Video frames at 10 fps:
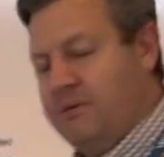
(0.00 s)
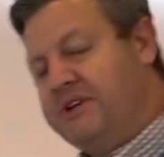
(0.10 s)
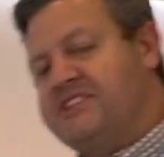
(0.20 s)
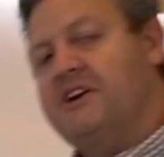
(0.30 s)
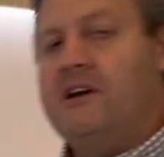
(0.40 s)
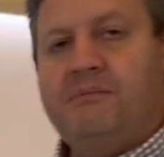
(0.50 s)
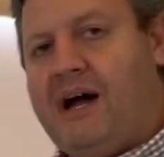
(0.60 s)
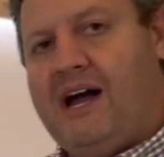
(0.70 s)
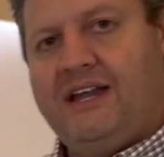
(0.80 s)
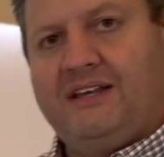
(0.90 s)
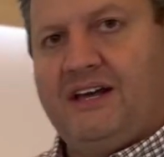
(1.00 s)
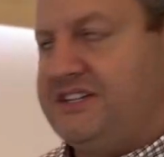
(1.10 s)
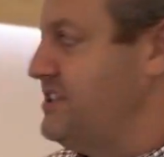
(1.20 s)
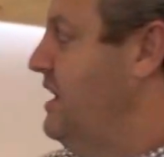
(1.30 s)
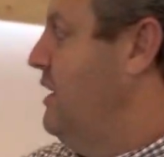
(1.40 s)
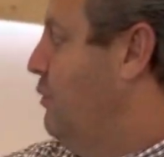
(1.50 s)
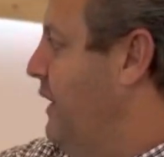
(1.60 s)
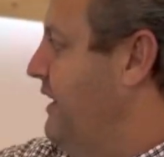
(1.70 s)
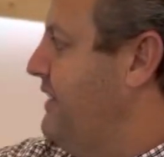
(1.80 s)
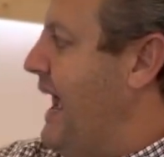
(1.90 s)
we start behind us
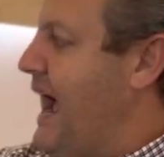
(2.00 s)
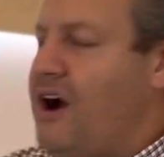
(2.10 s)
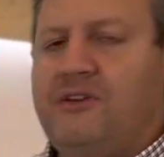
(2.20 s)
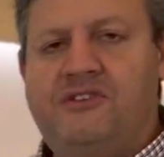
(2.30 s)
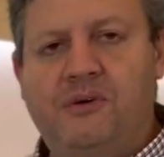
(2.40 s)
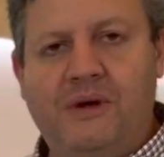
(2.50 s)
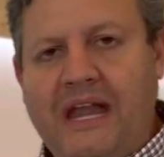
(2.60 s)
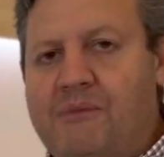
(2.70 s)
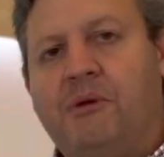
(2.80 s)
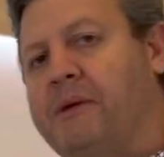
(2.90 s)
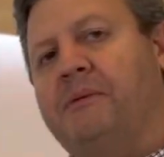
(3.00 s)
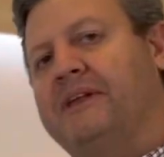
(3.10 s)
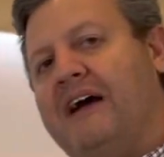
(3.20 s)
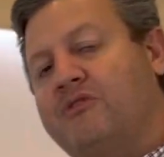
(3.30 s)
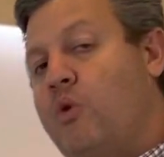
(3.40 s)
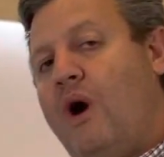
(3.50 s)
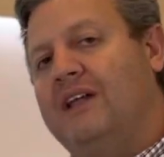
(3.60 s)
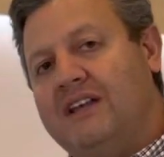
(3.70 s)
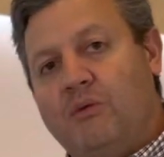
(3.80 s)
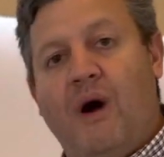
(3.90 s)
with how to enable people to have
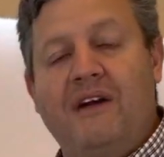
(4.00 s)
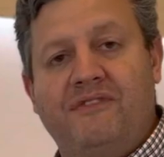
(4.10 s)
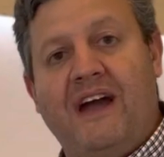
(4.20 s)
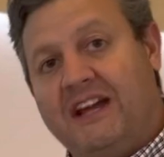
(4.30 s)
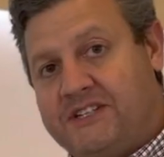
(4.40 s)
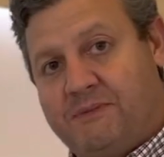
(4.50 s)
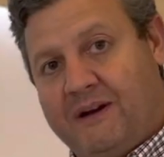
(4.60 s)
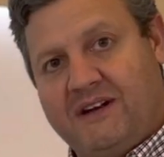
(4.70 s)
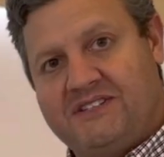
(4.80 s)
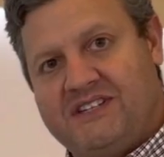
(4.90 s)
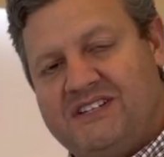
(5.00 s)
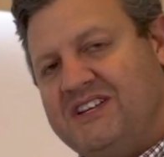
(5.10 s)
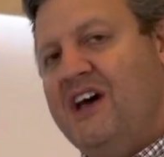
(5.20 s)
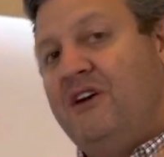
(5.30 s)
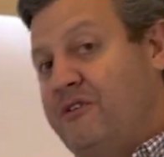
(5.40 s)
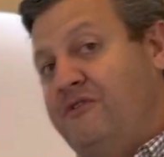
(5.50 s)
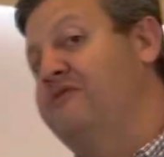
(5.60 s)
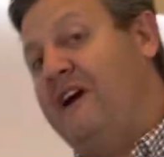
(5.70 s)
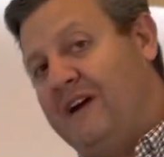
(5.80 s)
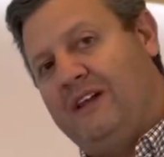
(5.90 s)
quality Wi-Fi experiences for
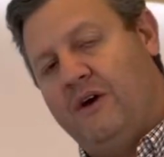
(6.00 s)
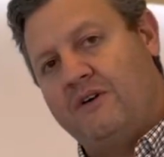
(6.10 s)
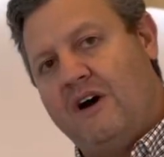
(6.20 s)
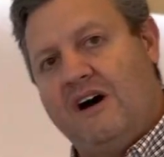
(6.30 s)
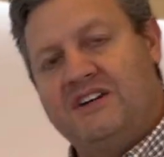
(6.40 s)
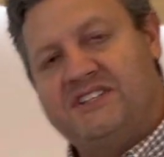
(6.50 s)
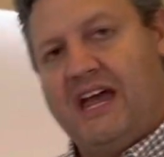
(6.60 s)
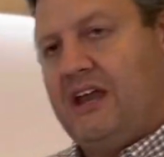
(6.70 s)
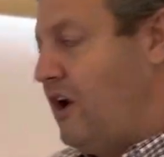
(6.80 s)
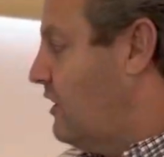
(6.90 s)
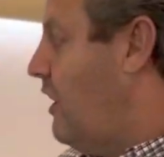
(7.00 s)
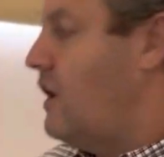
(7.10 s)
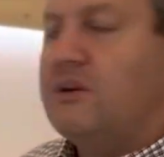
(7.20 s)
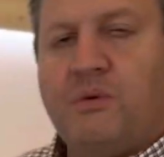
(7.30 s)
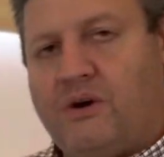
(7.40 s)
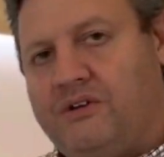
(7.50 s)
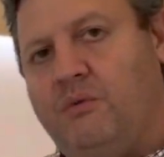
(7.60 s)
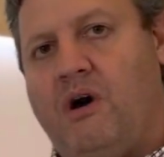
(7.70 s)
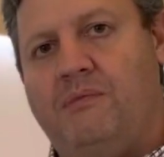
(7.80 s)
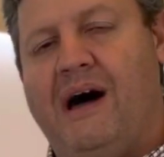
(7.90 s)
very low cost. And our hardware on the
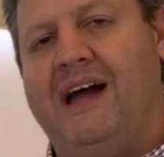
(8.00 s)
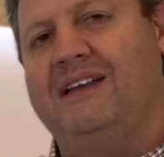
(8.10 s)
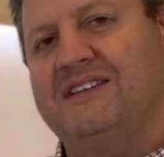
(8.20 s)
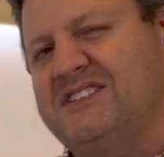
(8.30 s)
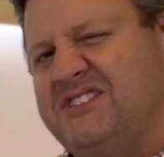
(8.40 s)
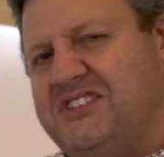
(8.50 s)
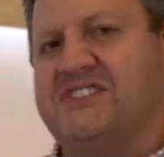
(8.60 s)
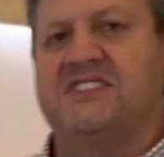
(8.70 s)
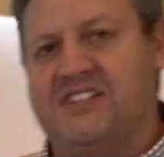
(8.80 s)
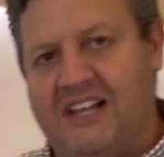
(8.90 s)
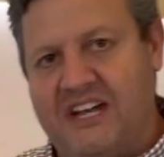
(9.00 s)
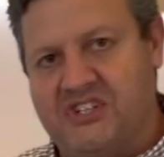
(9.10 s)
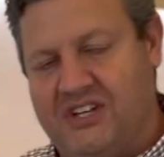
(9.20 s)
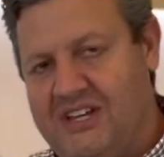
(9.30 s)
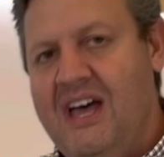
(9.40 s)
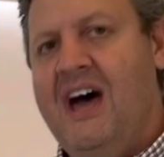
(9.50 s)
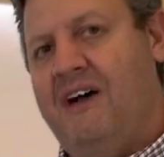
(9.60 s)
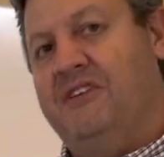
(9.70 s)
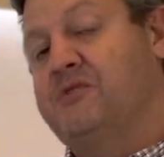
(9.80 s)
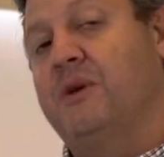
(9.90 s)
wall behind us is just a selection of
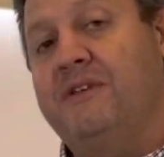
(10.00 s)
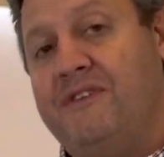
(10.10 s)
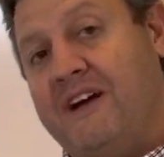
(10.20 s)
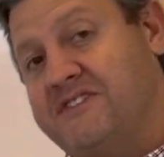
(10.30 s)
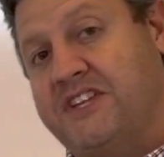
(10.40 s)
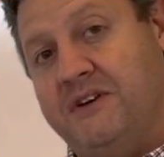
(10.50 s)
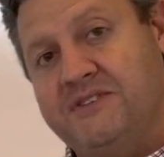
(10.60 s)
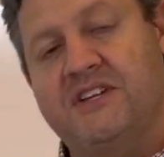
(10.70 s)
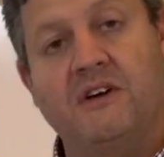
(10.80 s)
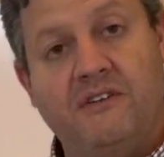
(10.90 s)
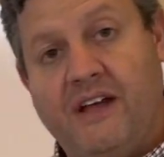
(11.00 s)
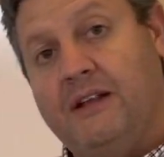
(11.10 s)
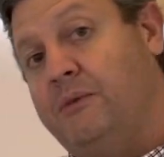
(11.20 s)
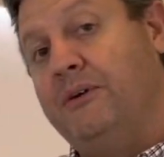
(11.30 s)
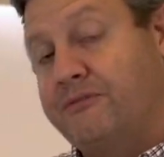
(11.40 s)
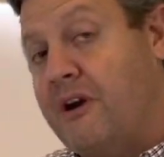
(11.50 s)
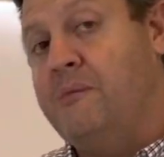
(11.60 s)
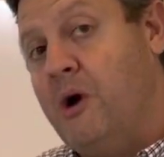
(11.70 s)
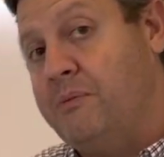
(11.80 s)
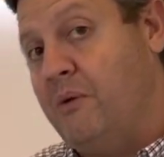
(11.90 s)
the 25 SKUs that are available from
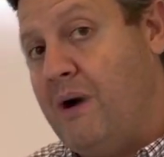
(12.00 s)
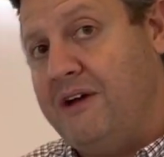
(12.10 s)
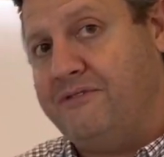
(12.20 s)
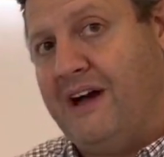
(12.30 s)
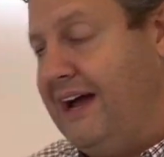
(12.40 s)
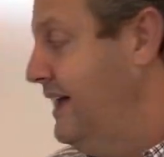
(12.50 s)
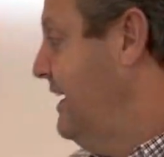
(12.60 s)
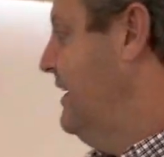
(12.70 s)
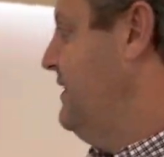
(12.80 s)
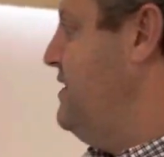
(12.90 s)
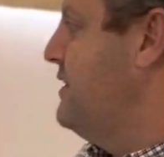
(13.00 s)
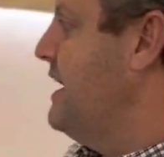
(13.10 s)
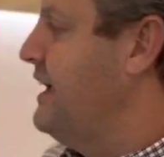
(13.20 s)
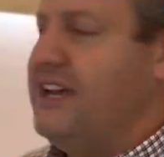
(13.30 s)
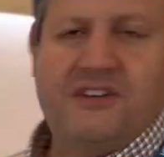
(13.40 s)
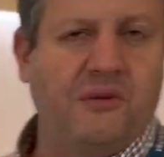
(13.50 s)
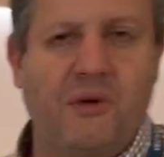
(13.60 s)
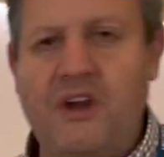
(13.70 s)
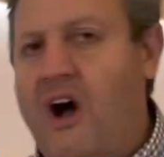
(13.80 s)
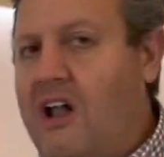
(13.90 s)
Open Wi-Fi that you can get to
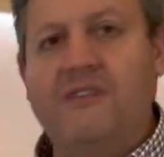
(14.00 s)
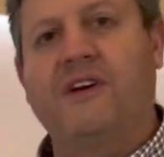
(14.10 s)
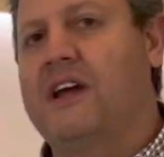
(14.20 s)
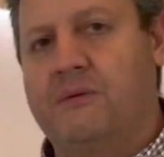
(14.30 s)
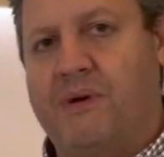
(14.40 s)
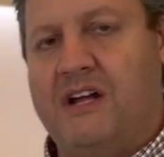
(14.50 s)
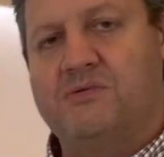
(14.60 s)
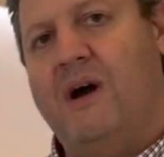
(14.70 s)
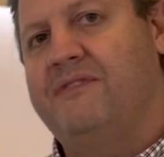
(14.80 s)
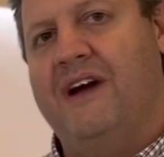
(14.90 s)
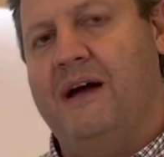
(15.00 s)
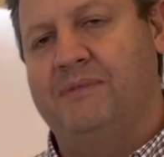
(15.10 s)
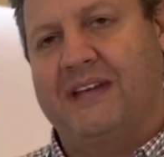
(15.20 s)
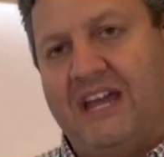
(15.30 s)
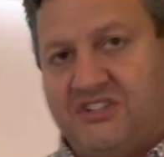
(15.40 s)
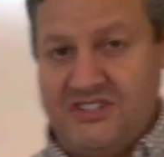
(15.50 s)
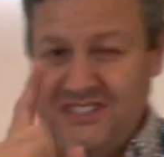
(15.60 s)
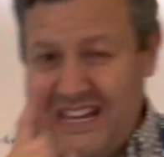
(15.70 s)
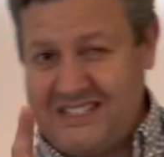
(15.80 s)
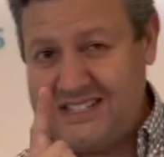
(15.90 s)
run all of your enterprise Wi-Fi applications.
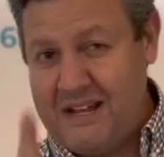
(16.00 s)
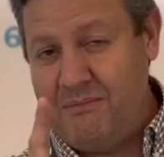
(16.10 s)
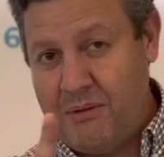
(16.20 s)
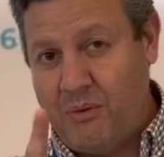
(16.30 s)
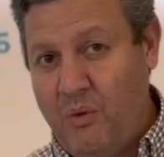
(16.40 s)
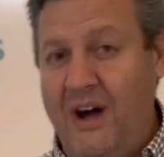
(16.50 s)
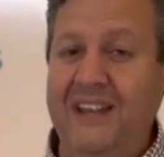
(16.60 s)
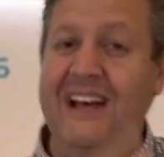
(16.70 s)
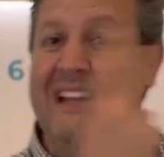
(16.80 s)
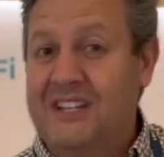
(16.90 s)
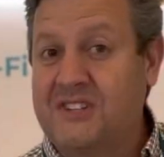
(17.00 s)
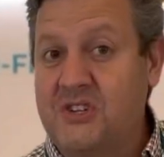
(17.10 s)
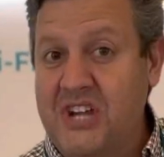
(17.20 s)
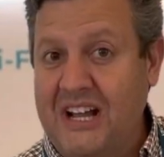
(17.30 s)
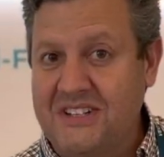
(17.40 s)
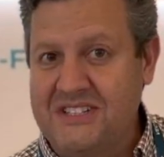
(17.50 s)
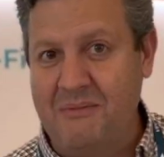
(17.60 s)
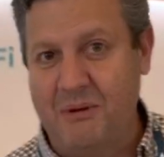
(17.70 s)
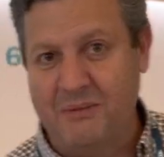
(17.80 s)
That's step number one. Let's go check out step number